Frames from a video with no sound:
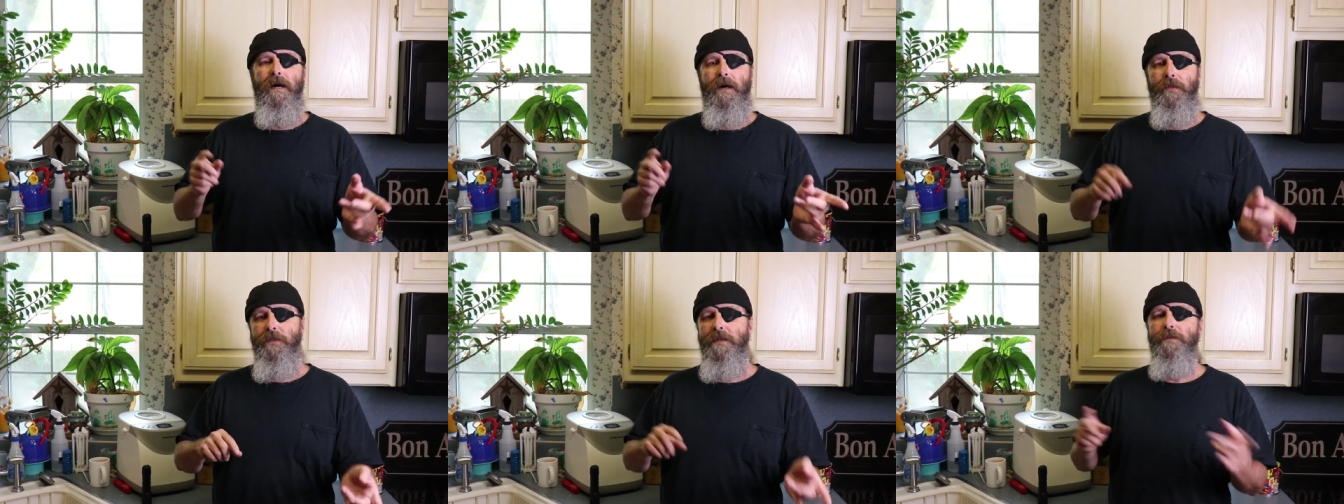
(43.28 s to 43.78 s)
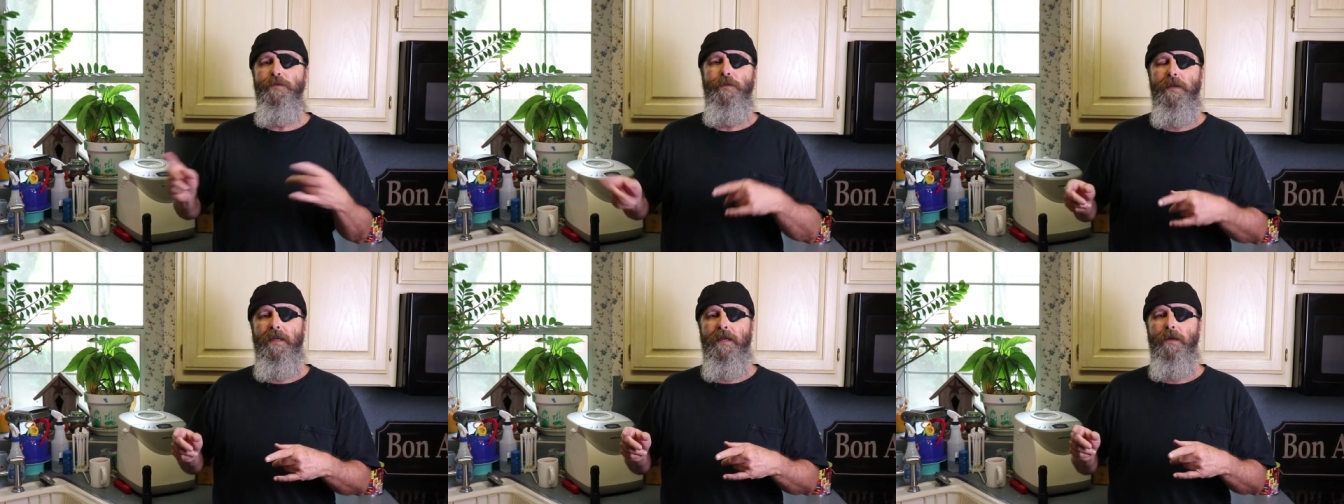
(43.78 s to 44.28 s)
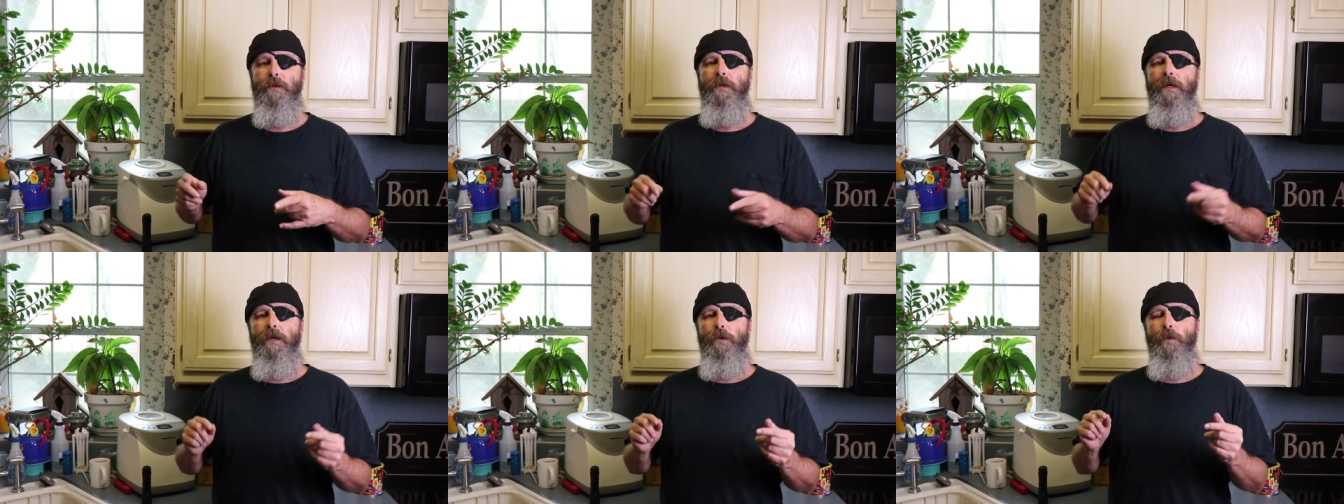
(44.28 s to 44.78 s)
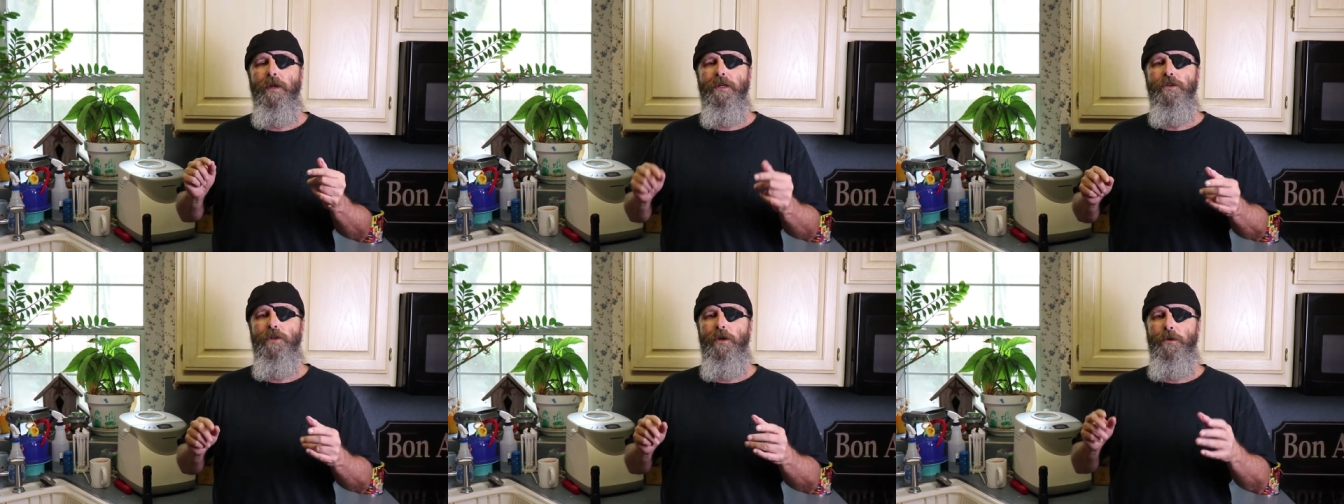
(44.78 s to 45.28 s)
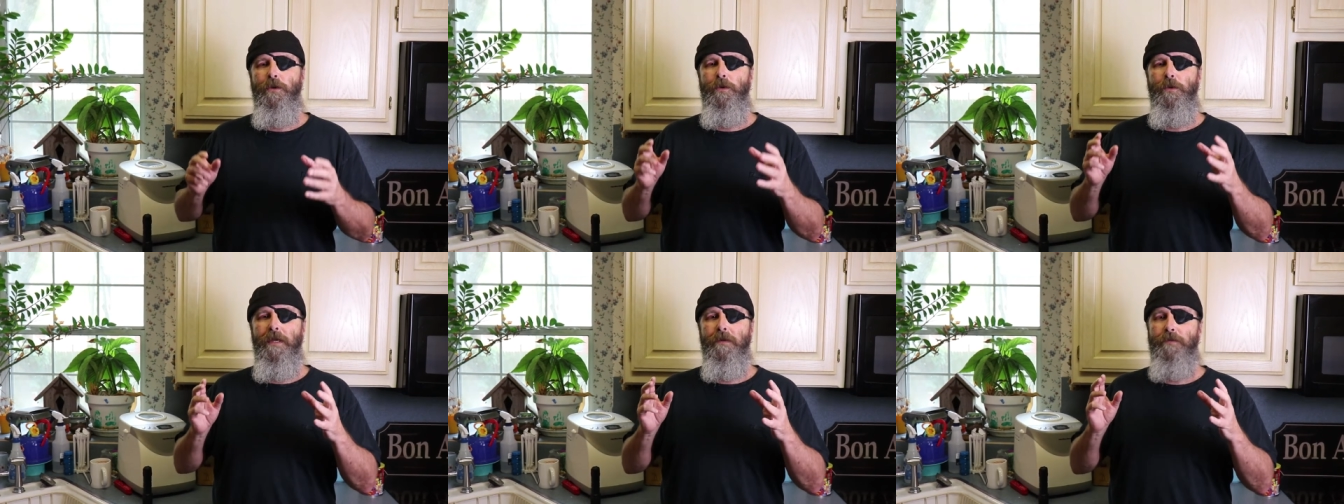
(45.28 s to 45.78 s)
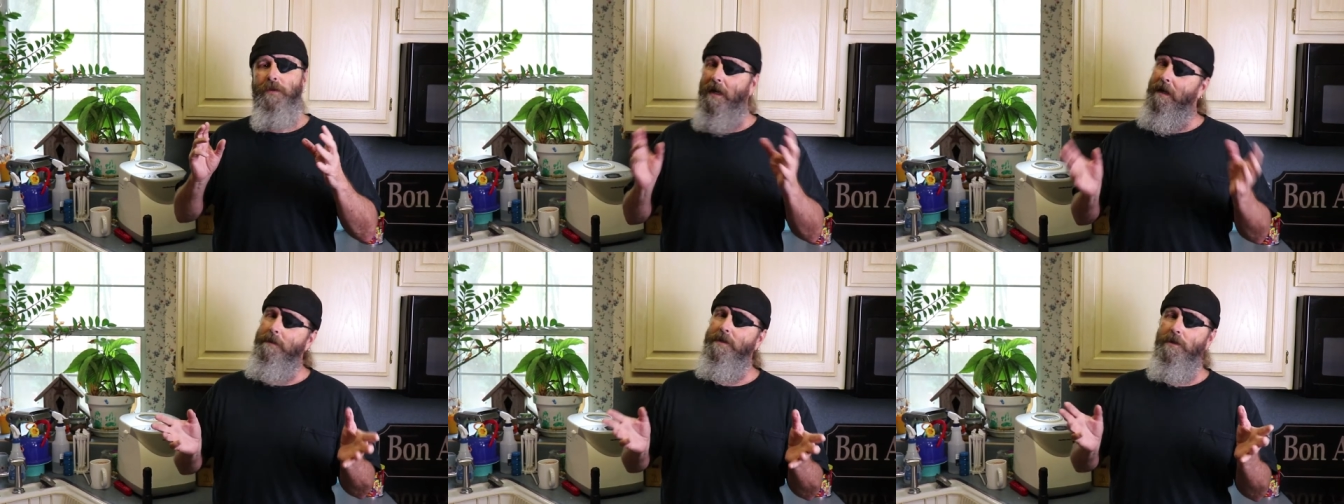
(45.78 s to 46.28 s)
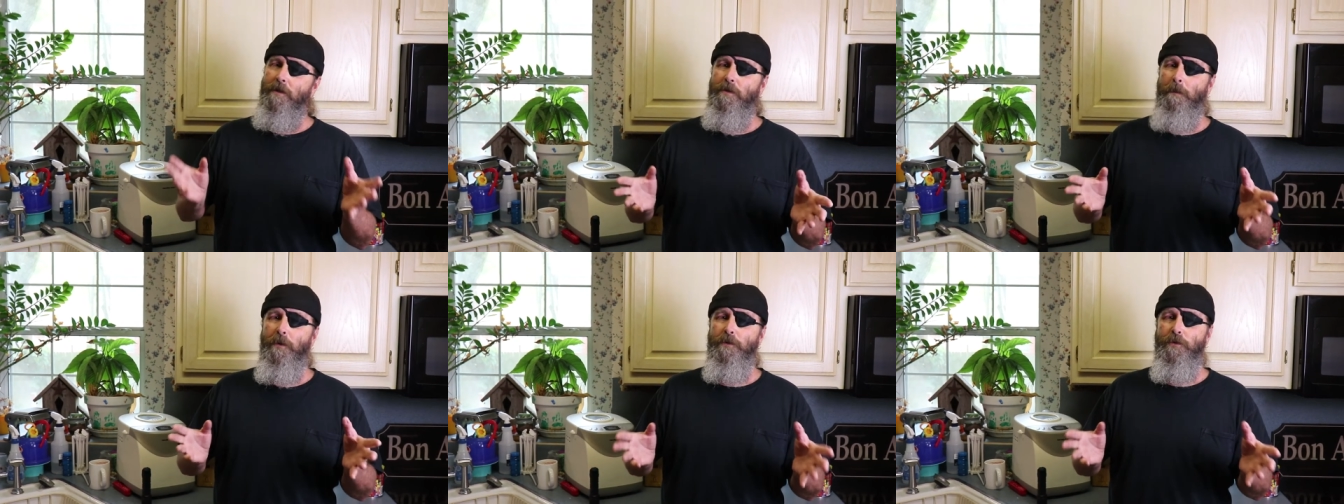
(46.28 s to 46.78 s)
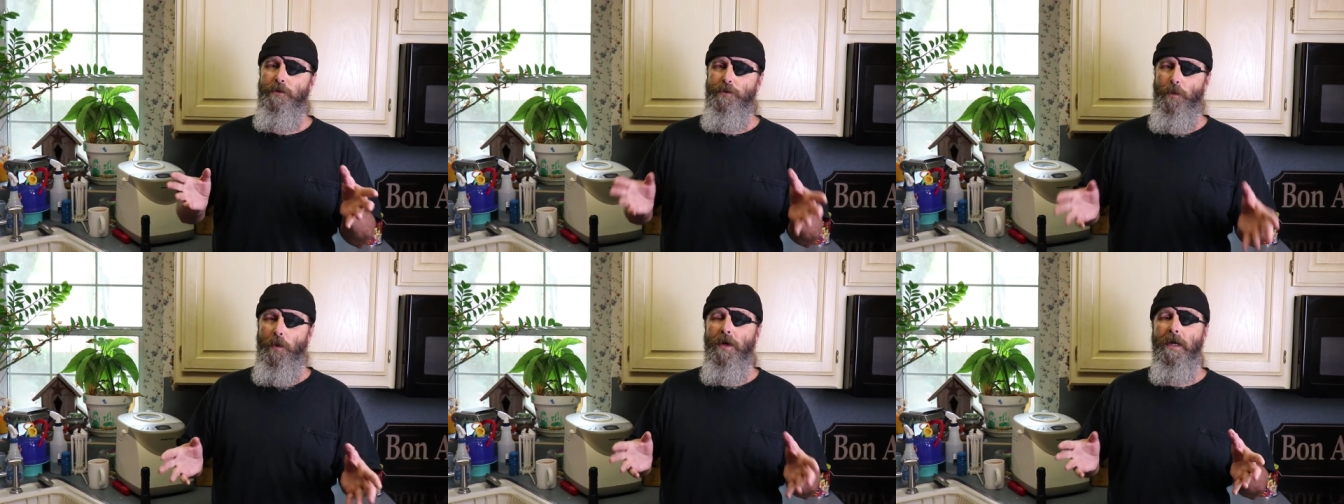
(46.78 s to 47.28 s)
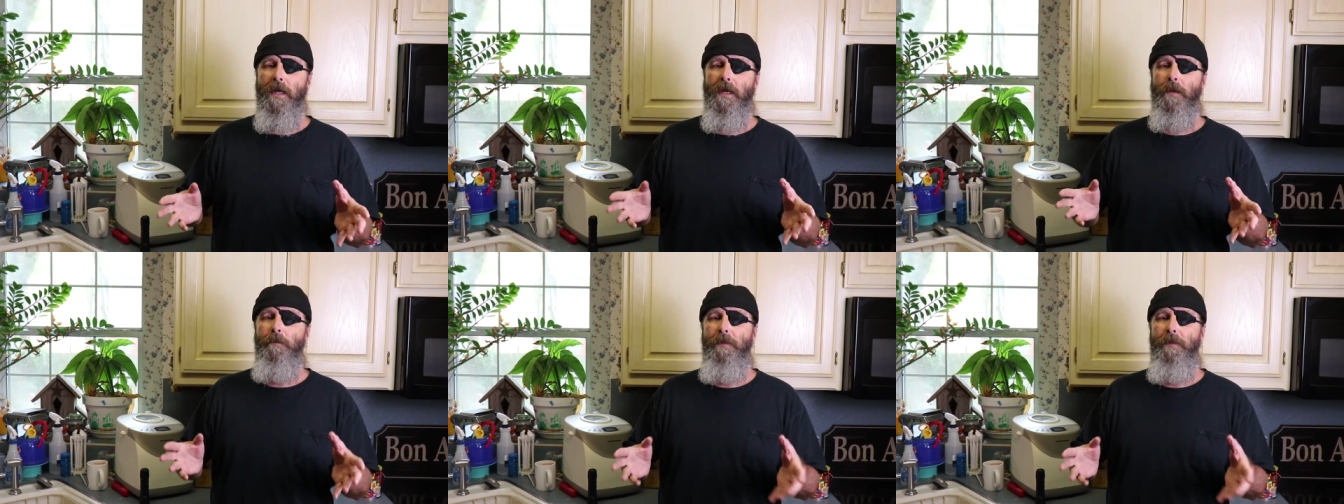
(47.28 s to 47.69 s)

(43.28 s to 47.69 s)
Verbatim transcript: On this video, we're going to show you if the garbage disposal is working,